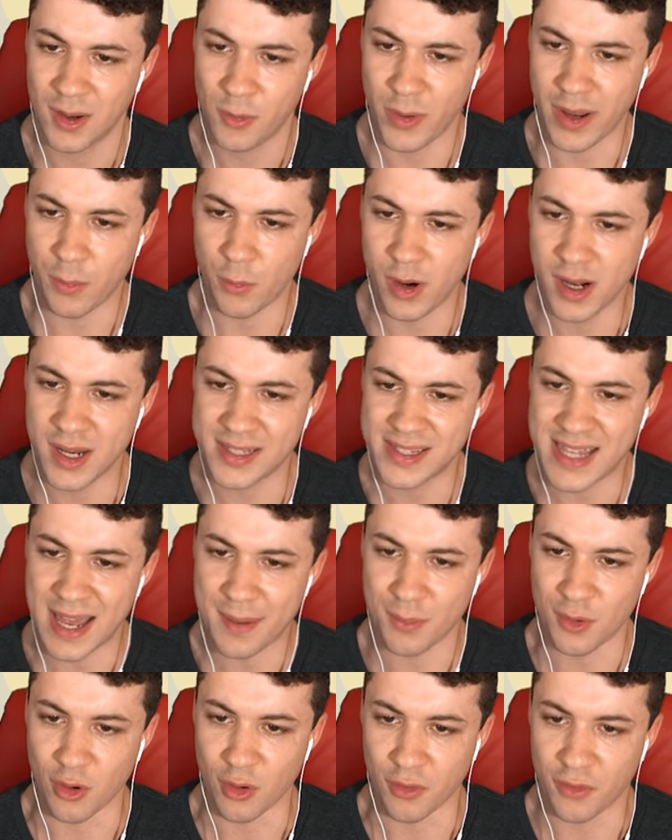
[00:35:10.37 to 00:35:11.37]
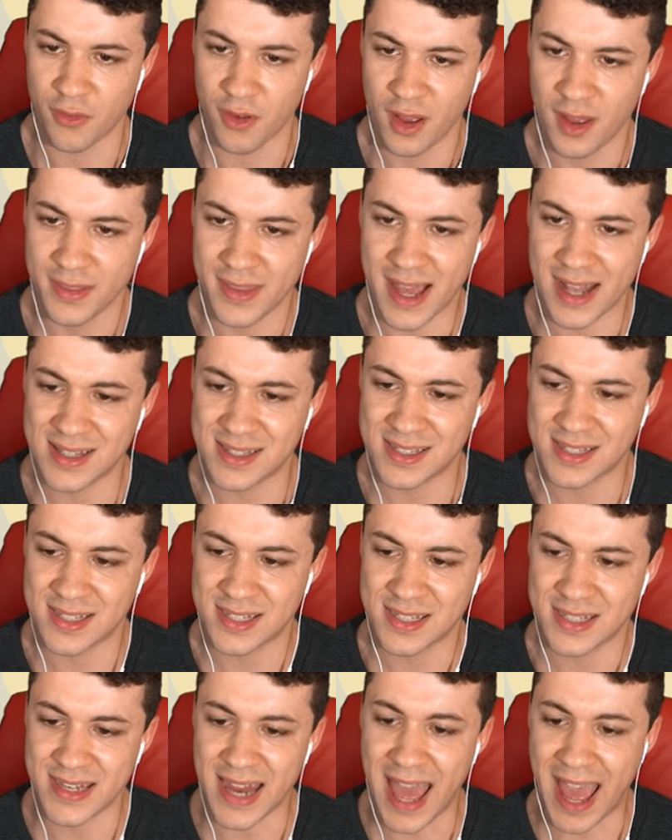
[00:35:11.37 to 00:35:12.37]
Wait, what is that move? That's
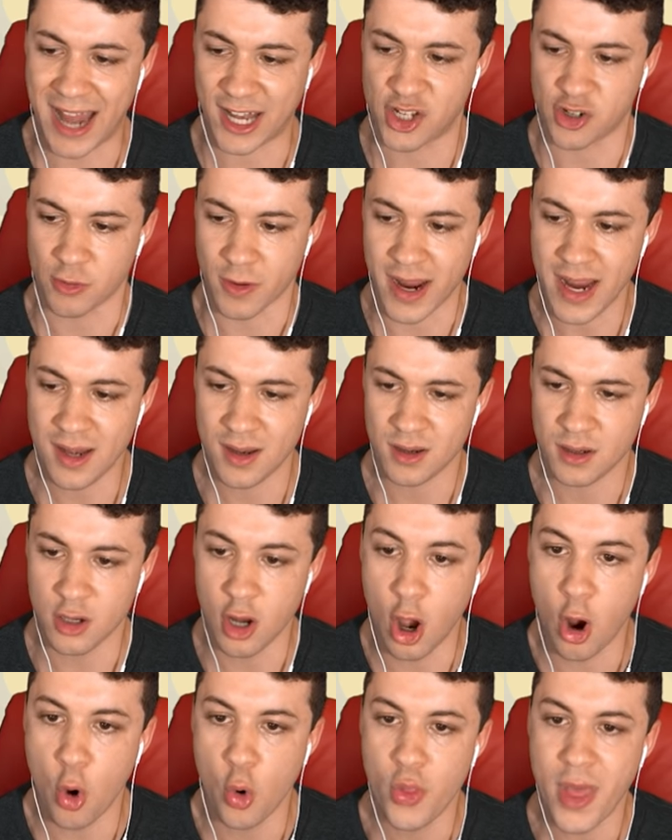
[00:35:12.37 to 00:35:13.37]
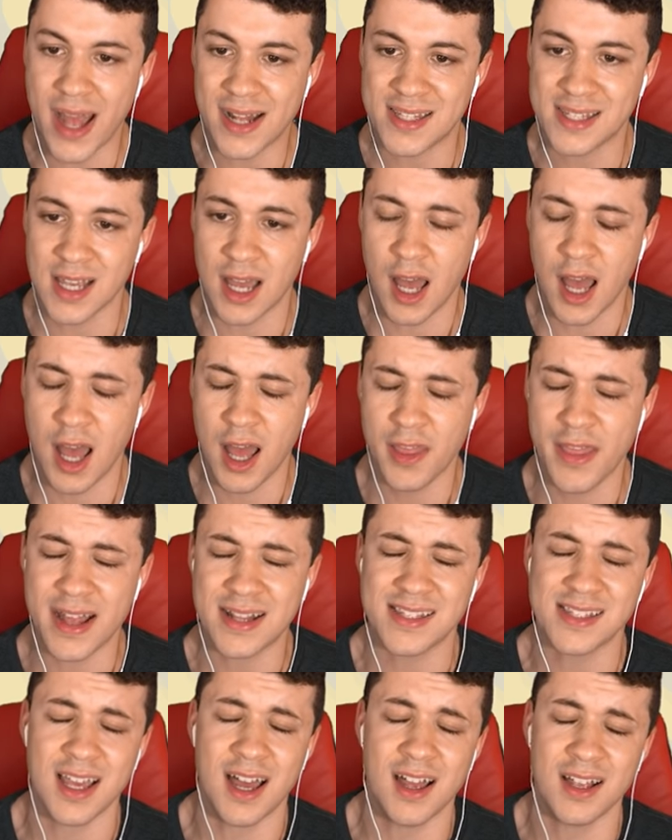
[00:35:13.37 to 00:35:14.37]
Snatch, right? No, that's, uh,
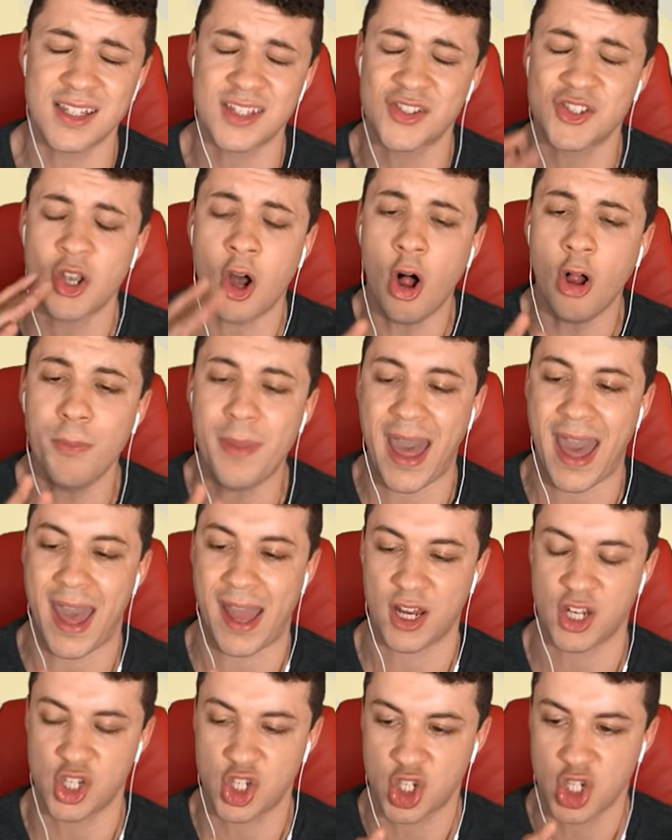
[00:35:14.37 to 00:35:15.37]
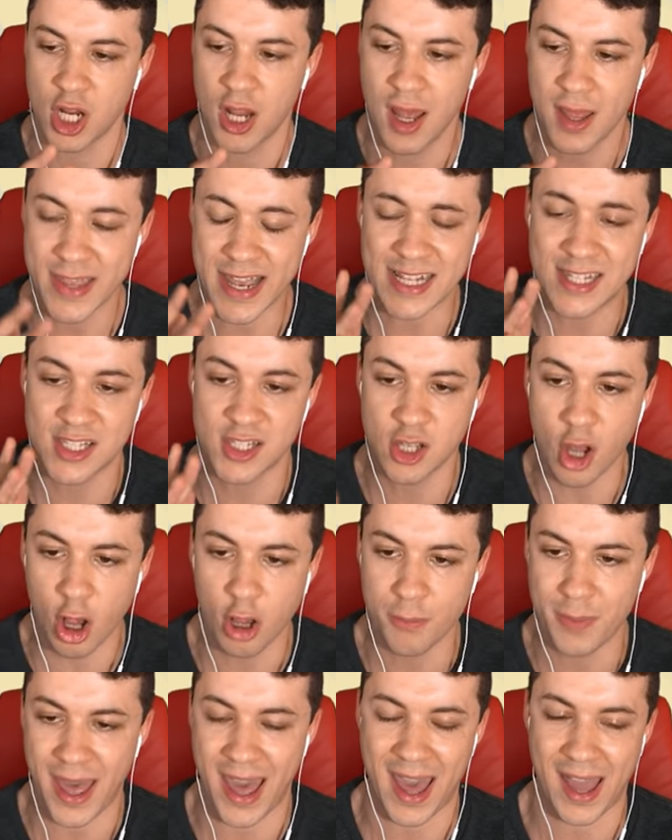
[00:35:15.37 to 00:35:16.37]
that's, uh, Skull Bash. That's
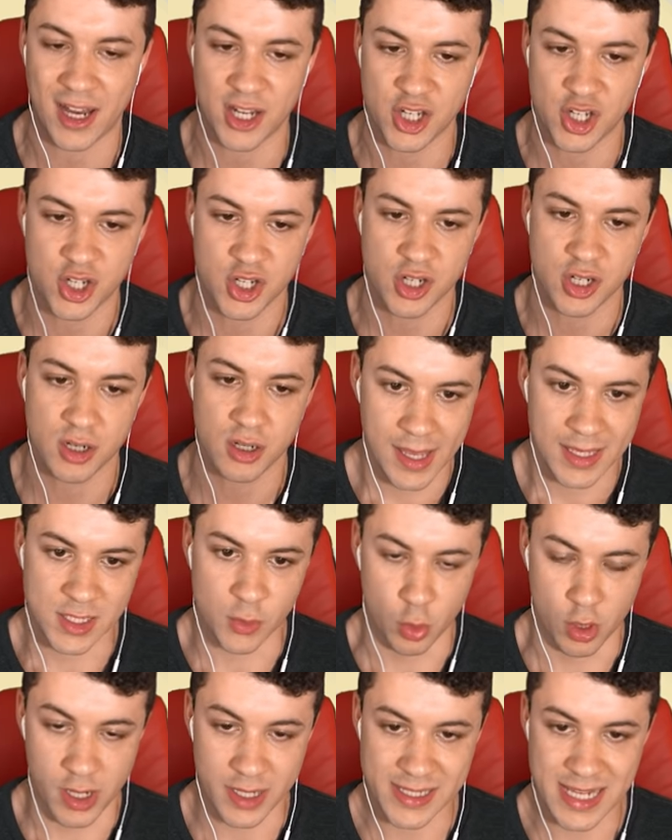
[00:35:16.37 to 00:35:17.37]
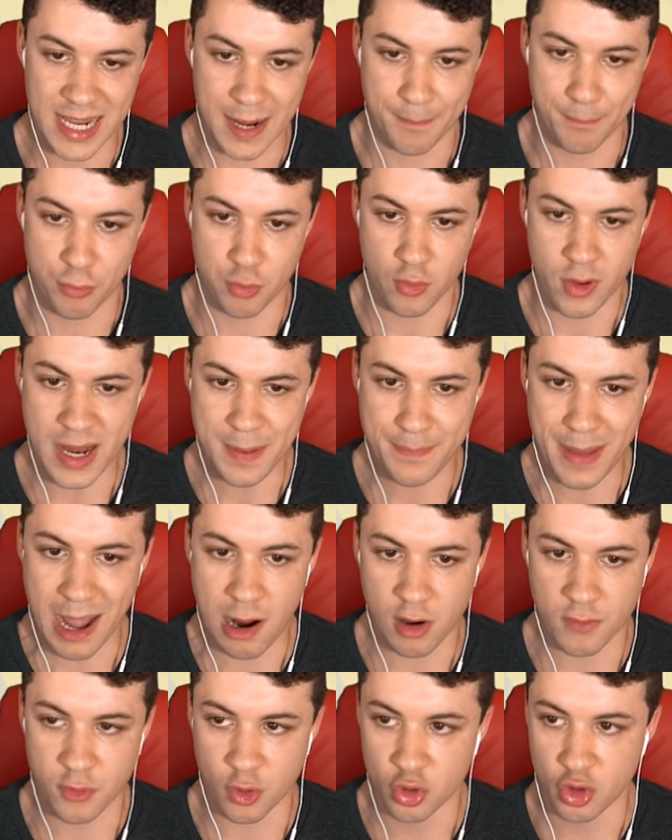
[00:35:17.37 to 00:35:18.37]
Skull Bash. So we're going to take a pretty
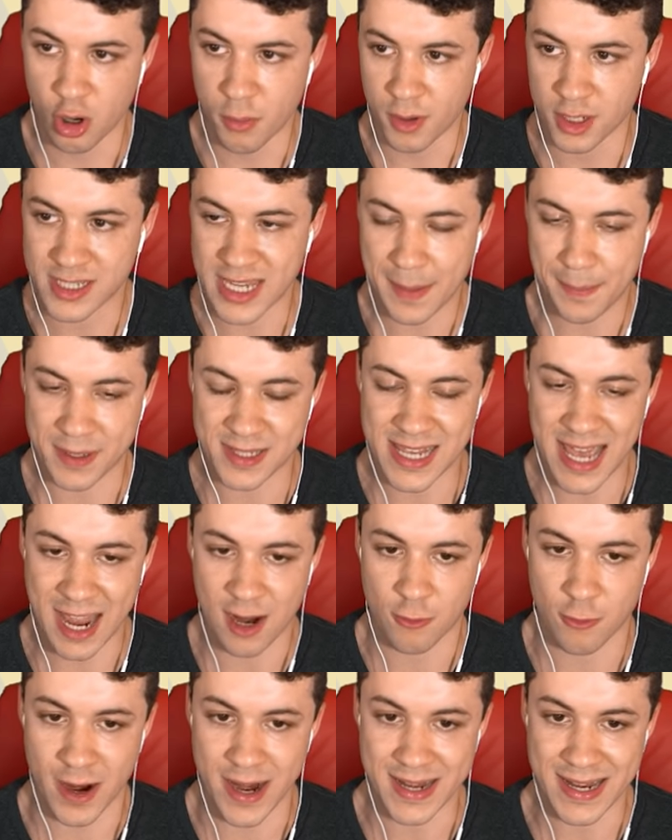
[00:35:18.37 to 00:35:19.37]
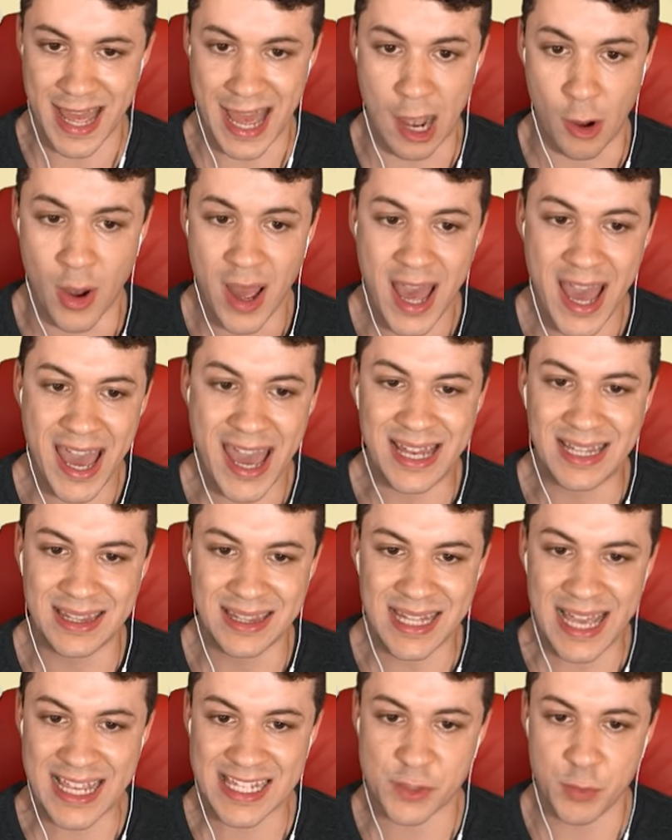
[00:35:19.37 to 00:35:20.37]
powerful normal type attack right now,
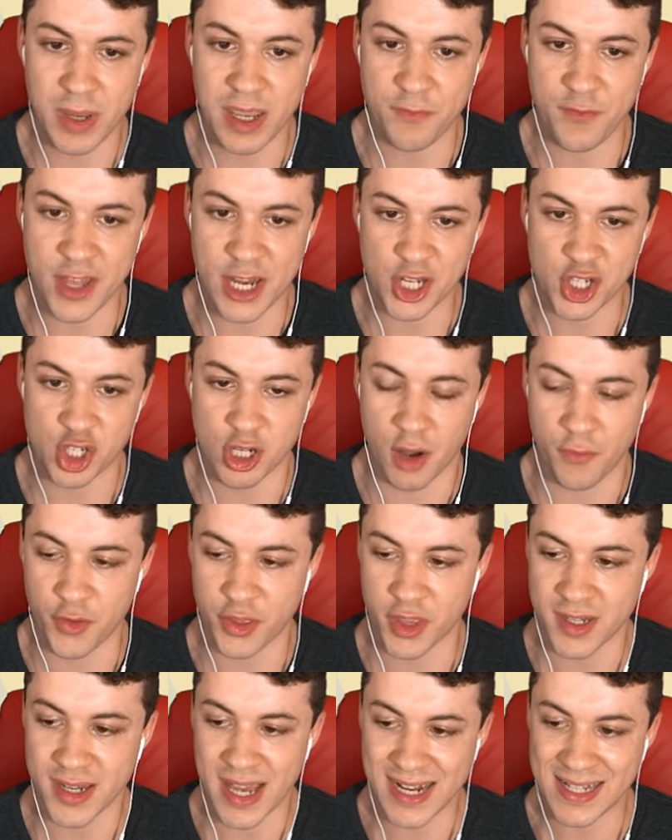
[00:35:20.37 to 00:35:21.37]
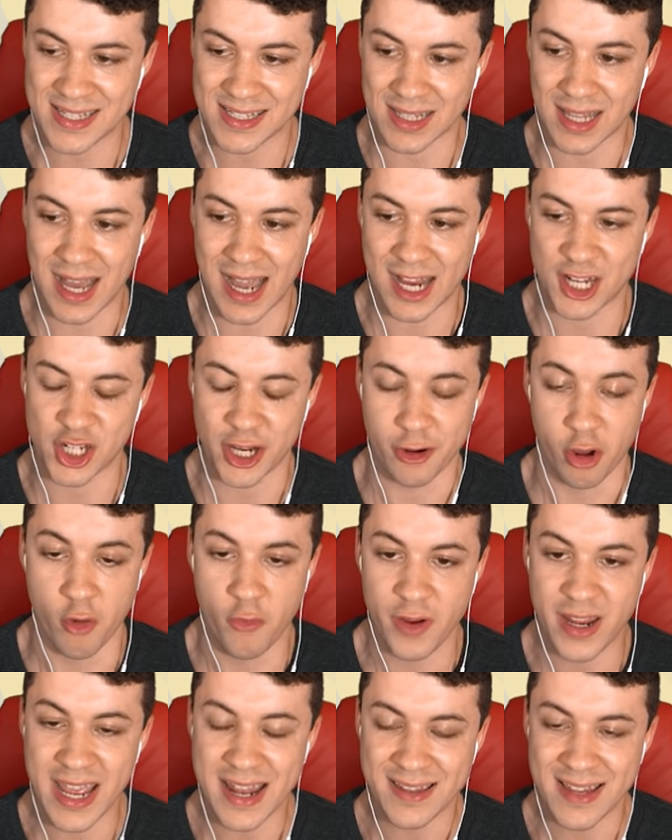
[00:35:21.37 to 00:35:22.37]
unless we can finish it off with a Night Slash. I know
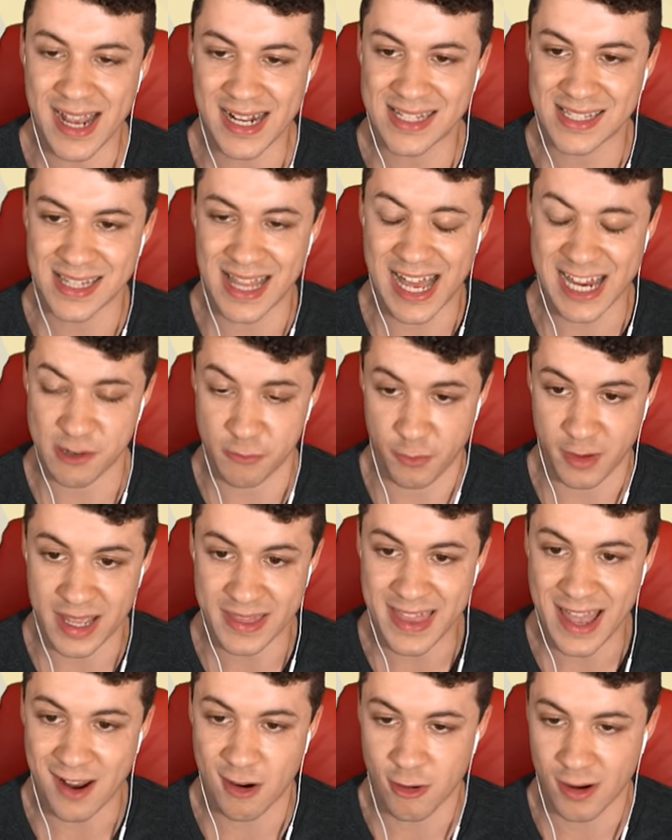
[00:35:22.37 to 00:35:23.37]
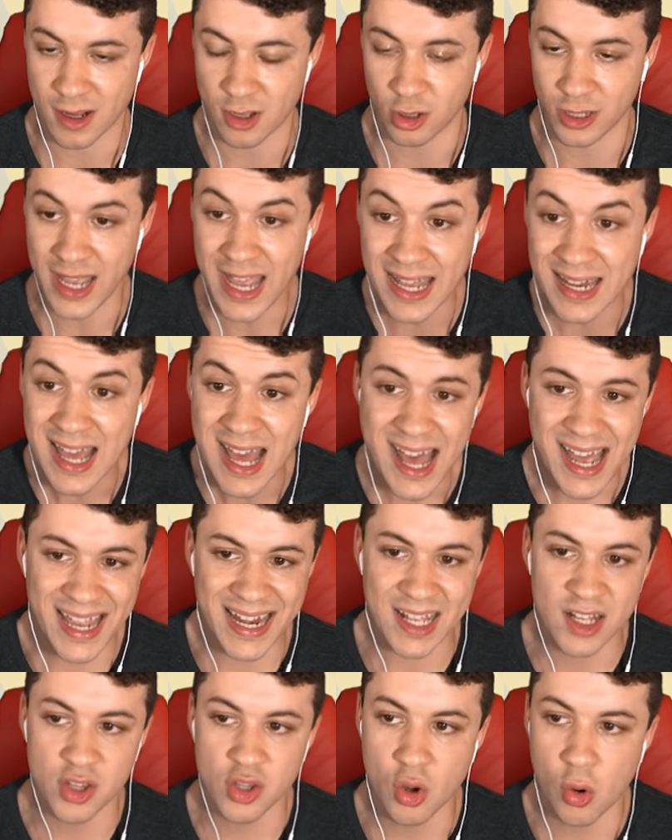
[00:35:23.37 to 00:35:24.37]
if we get Night Slash, if we get that critical hit,
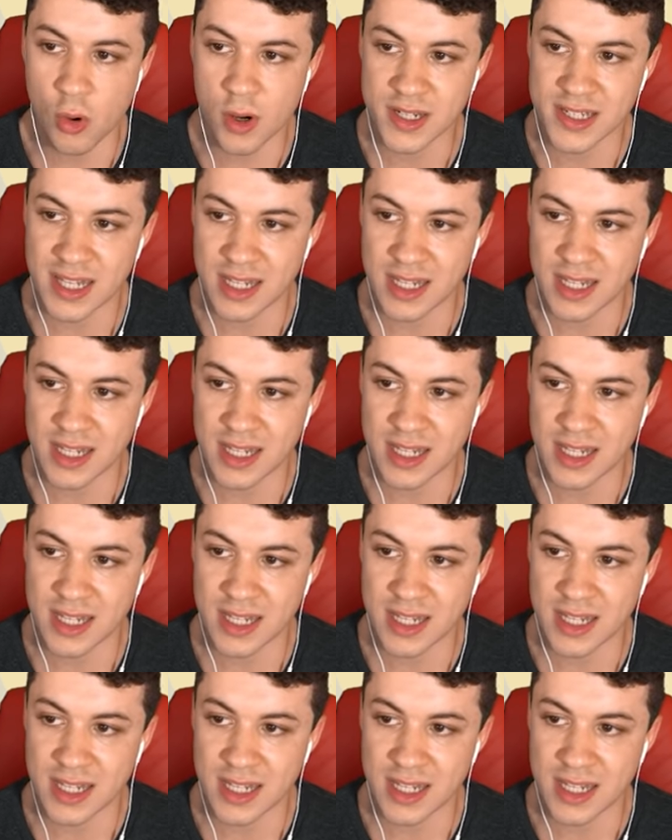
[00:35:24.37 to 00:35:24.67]
it ignores